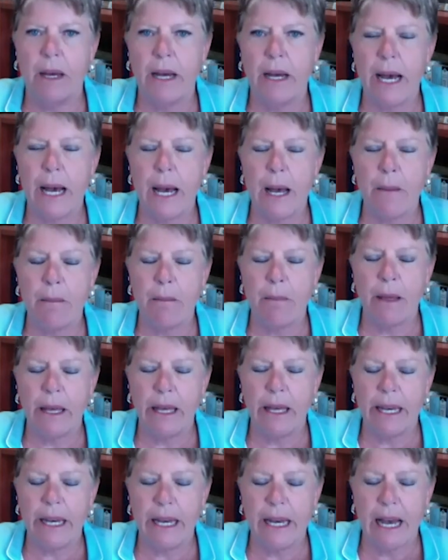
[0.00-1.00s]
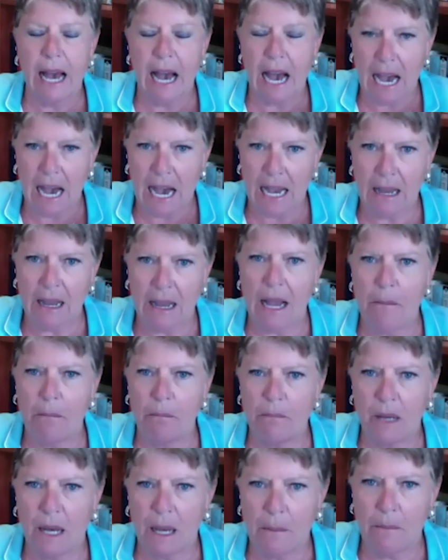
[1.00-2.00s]
Um, uh, I,
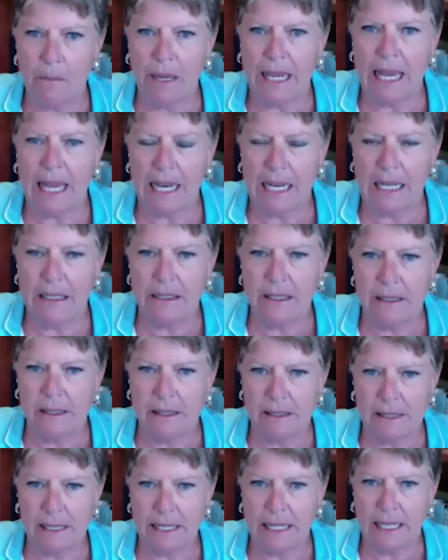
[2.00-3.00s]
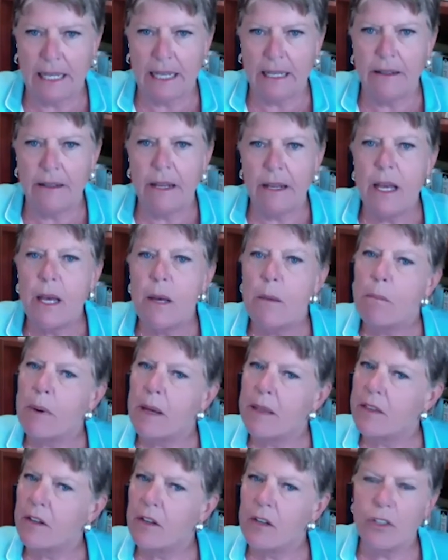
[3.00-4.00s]
I'm, I'm beginning to see it,
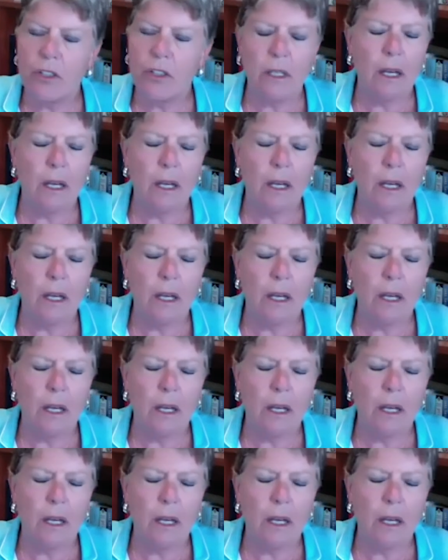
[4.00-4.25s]
but there's